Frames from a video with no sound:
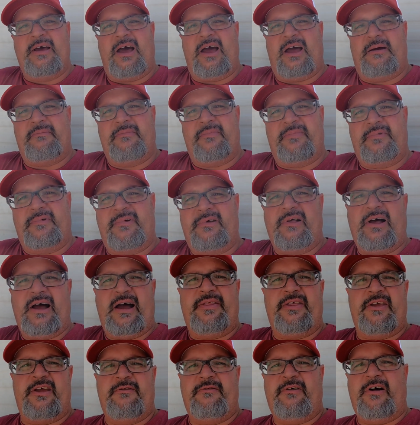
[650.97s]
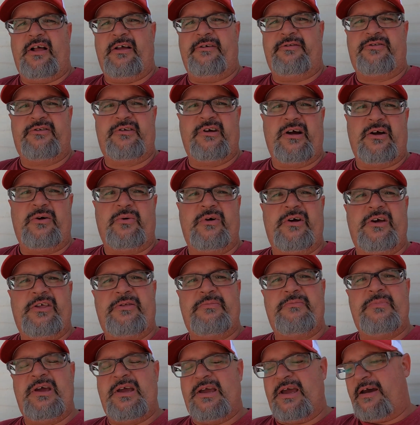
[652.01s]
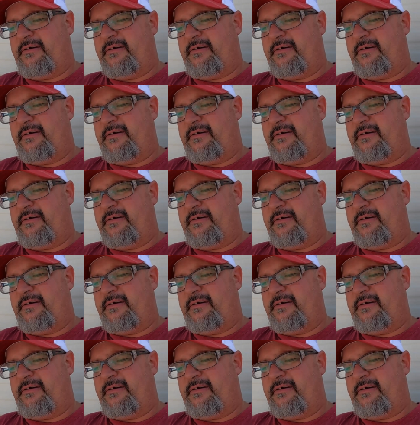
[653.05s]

I'm glad that you've all stuck with me.